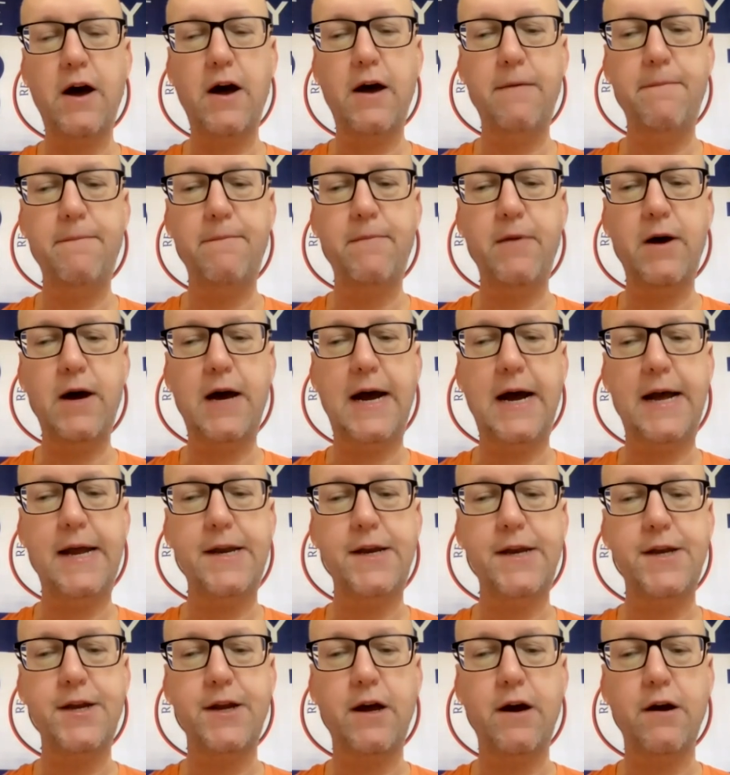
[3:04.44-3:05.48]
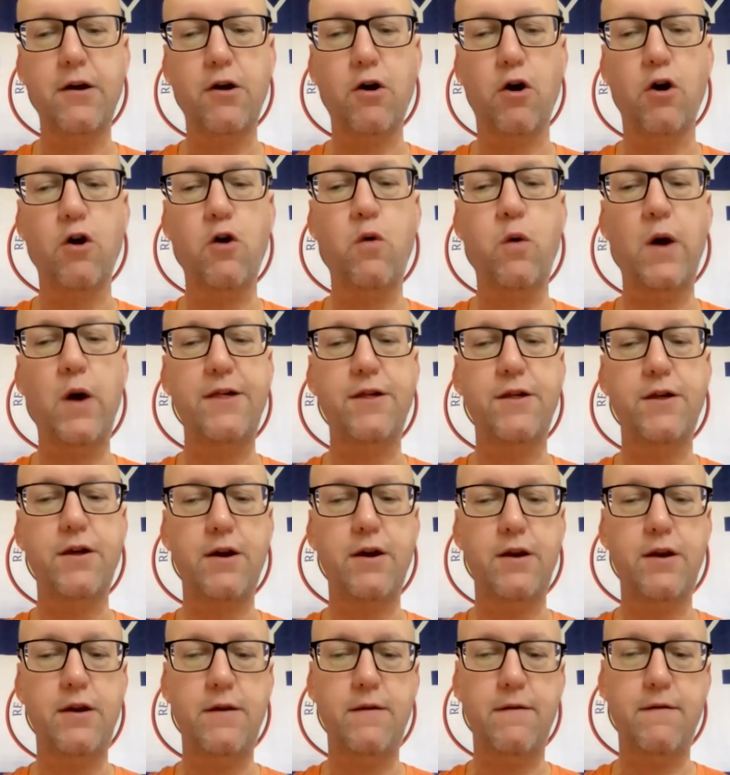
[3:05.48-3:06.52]
And I've got a
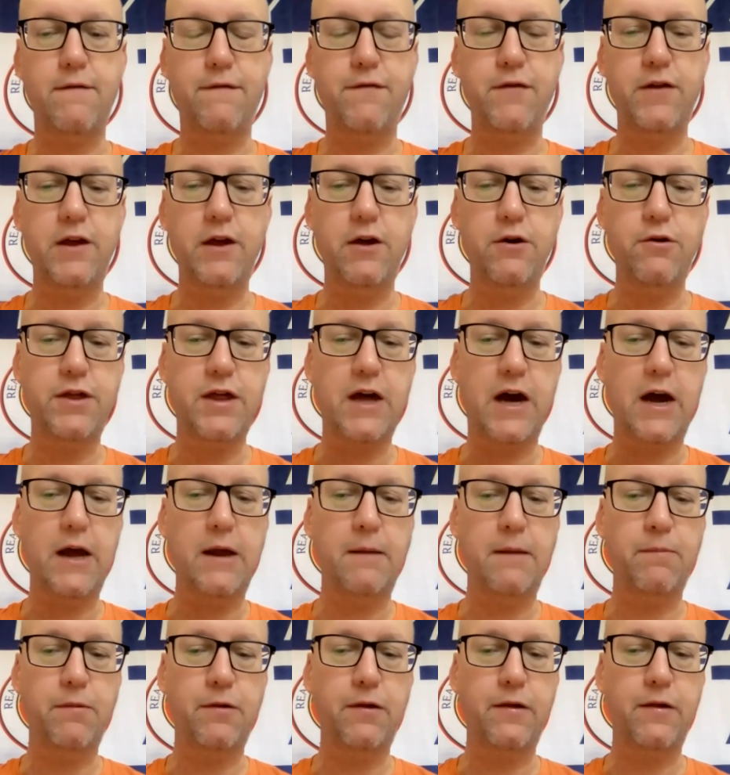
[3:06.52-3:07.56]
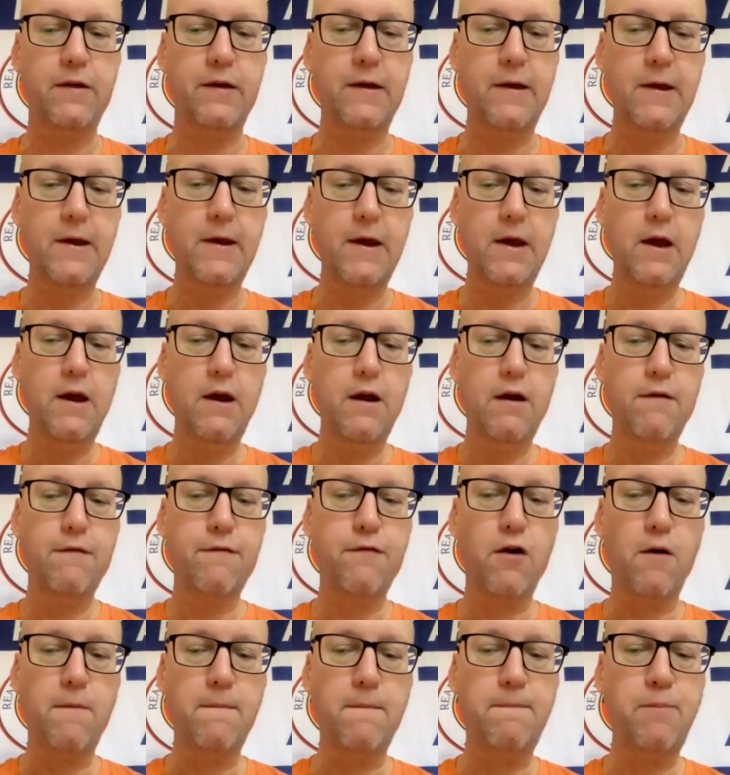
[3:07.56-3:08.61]
question for you, James,
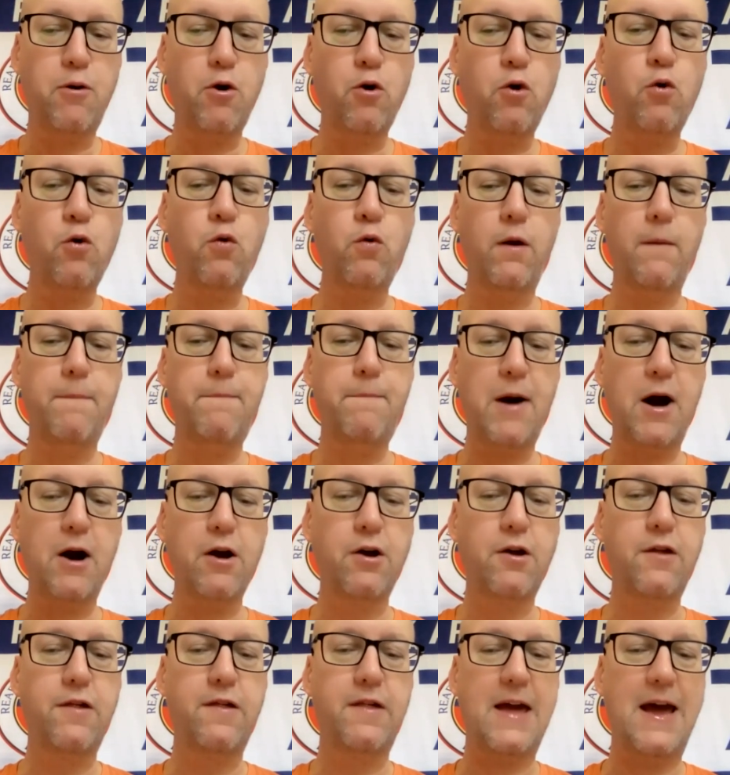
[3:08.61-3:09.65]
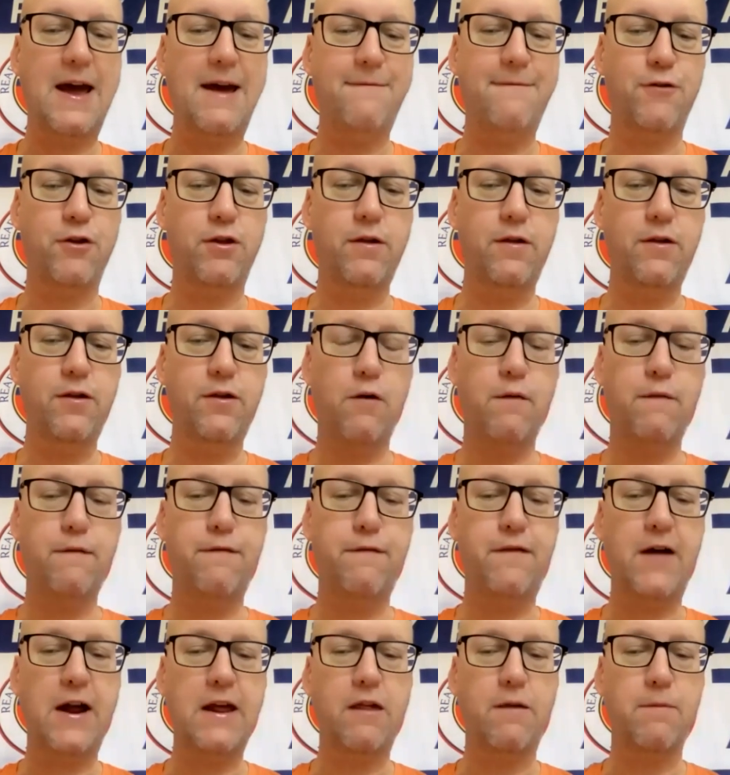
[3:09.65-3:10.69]
from Paul Bugs Evans on
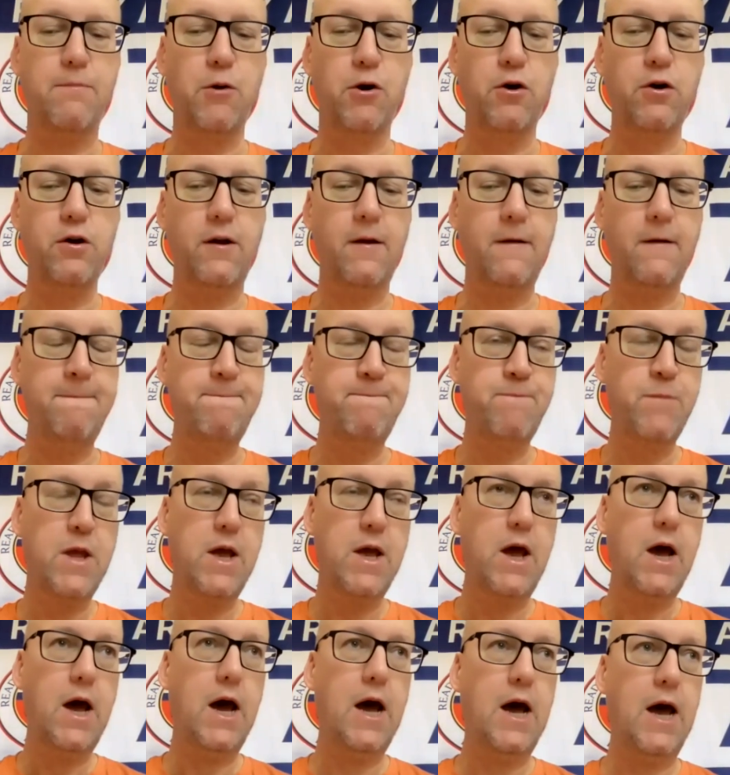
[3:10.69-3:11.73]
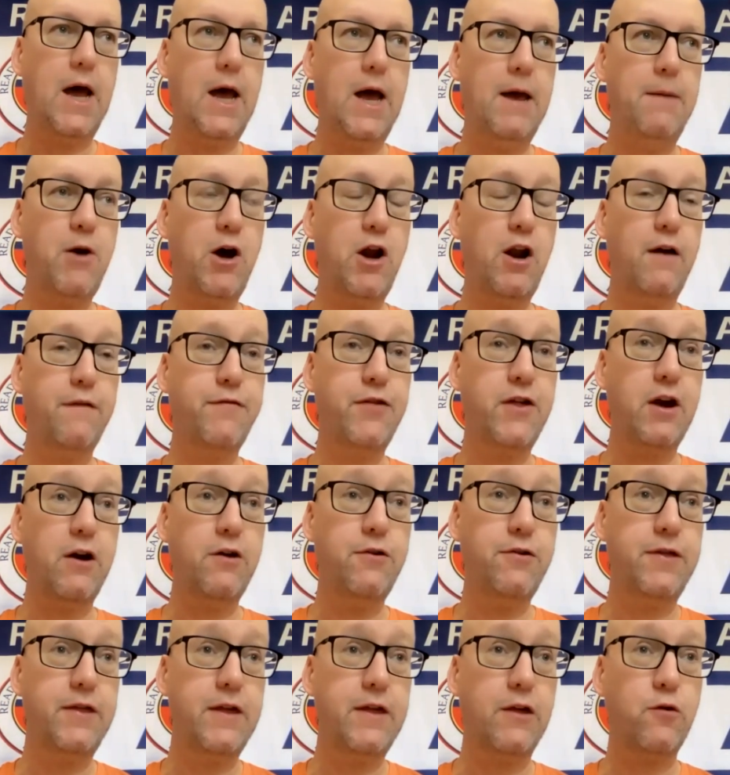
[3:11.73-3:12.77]
Facebook. And I've
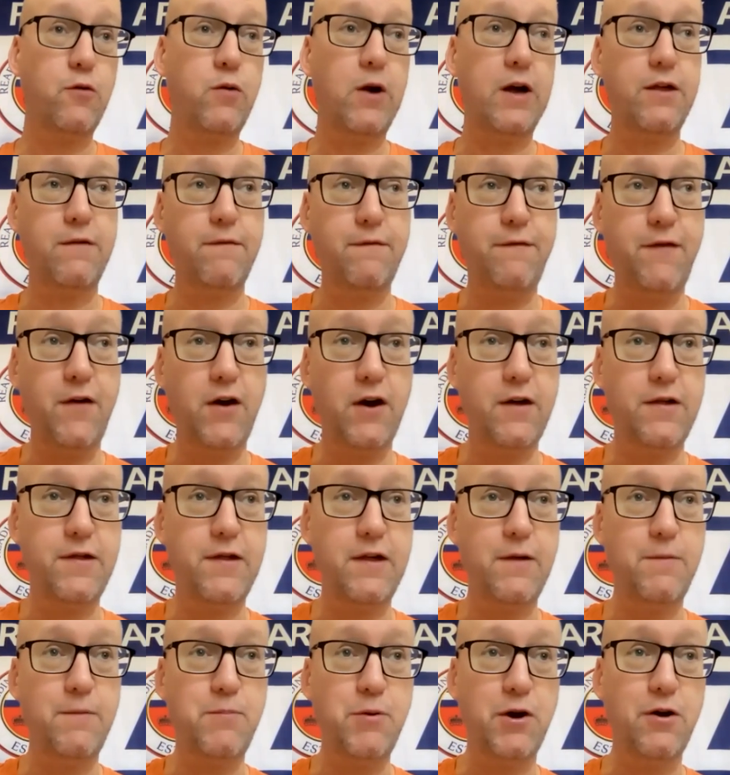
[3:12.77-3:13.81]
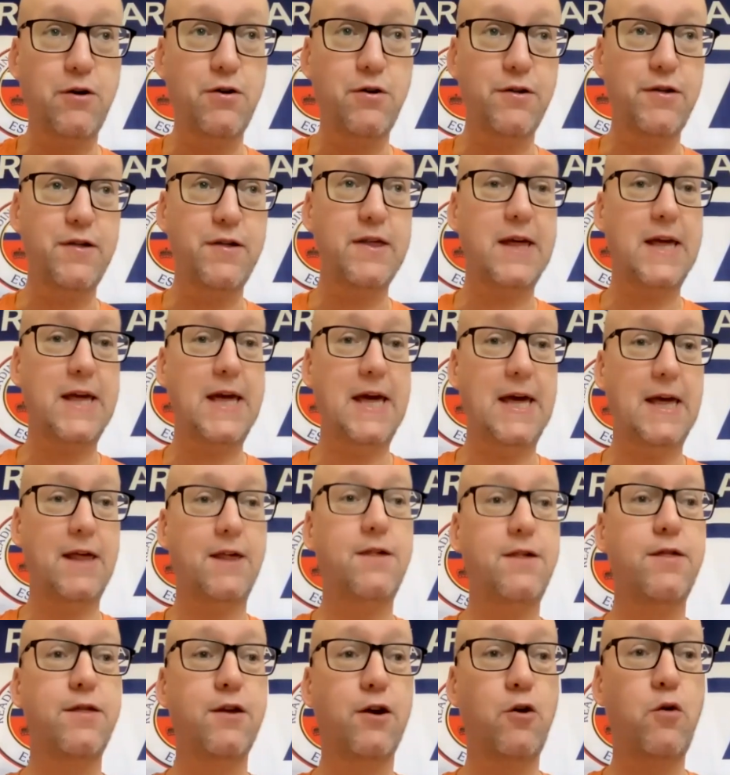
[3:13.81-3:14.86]
chosen this question first is because
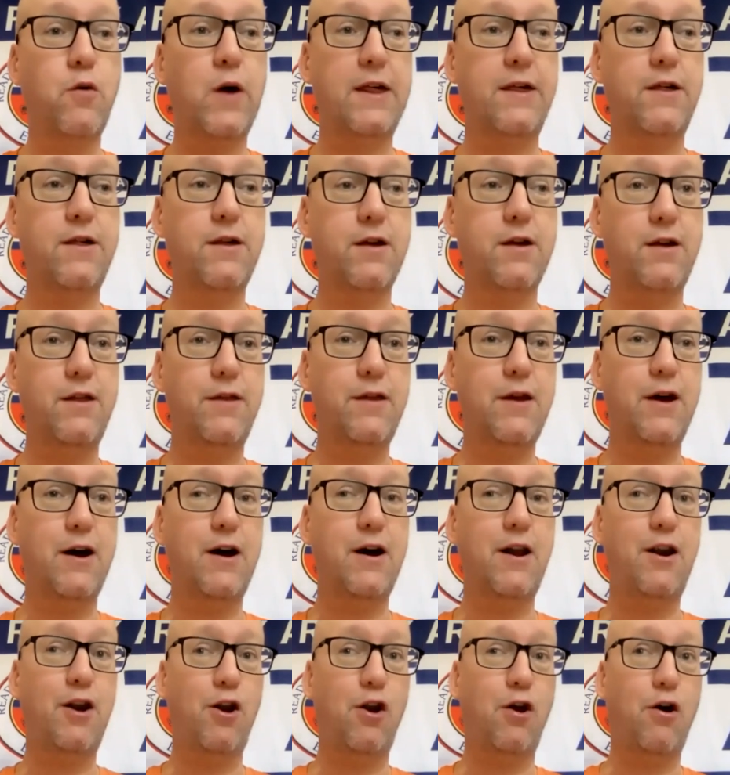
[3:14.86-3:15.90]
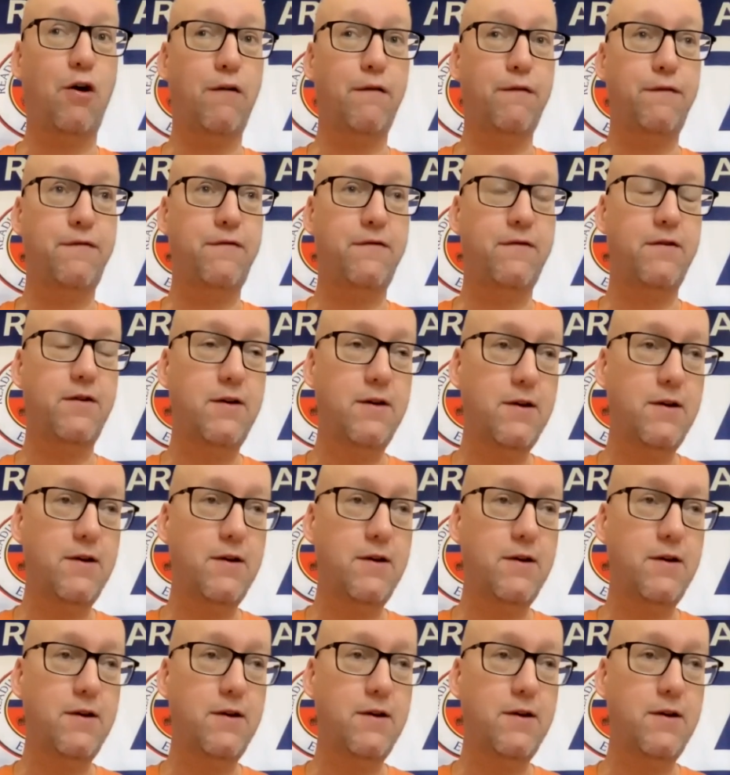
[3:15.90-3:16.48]
it's the question that a lot of,